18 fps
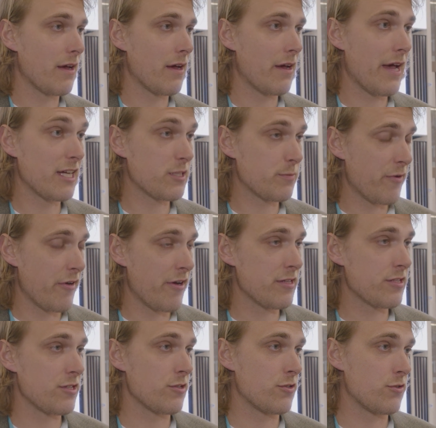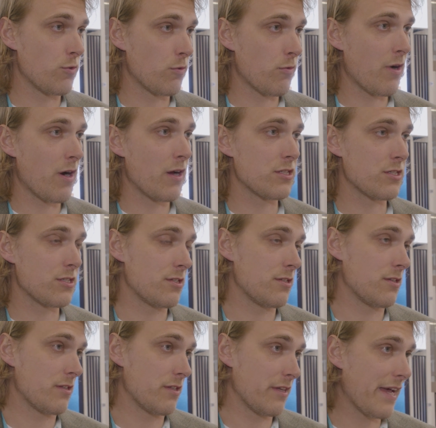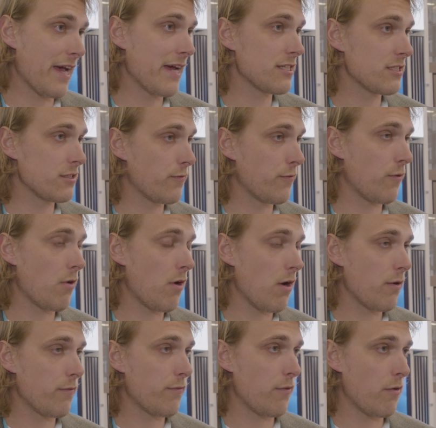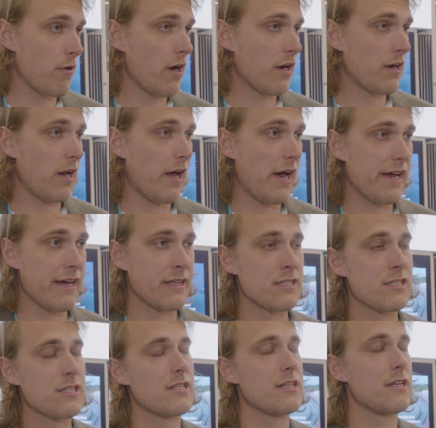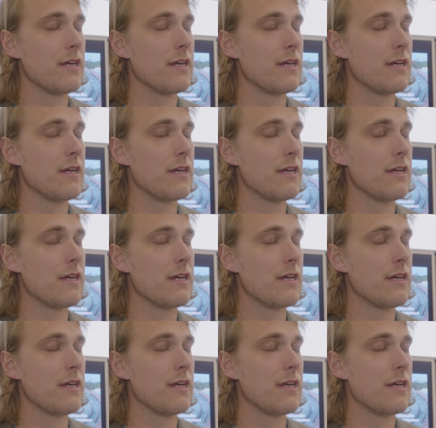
experiences towards the guest for our clients,